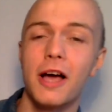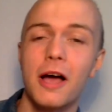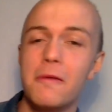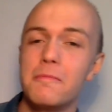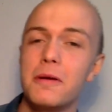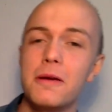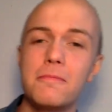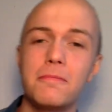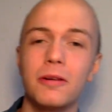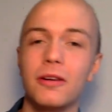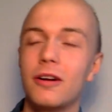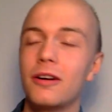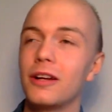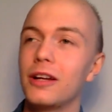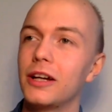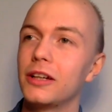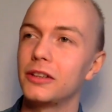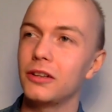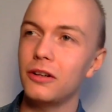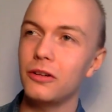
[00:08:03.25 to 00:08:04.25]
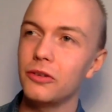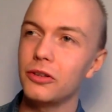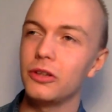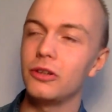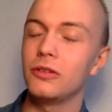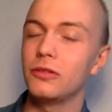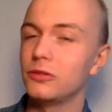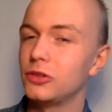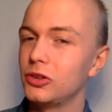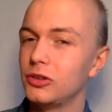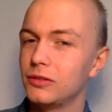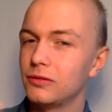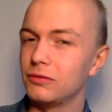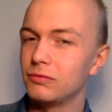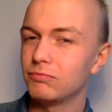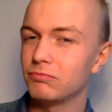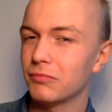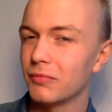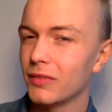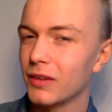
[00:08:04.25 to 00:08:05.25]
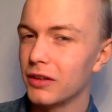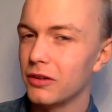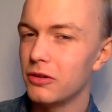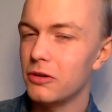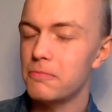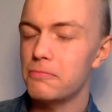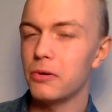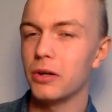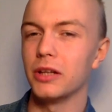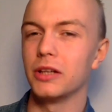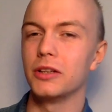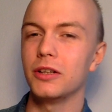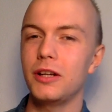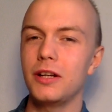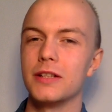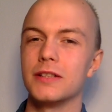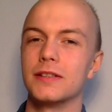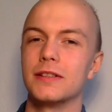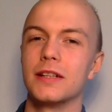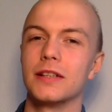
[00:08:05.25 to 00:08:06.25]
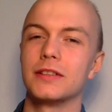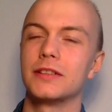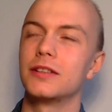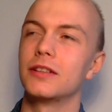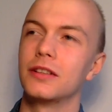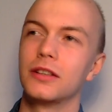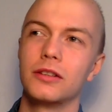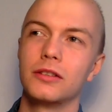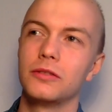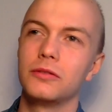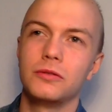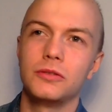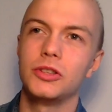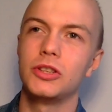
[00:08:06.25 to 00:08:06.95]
People are like, oh, you're pretty good at this, you know,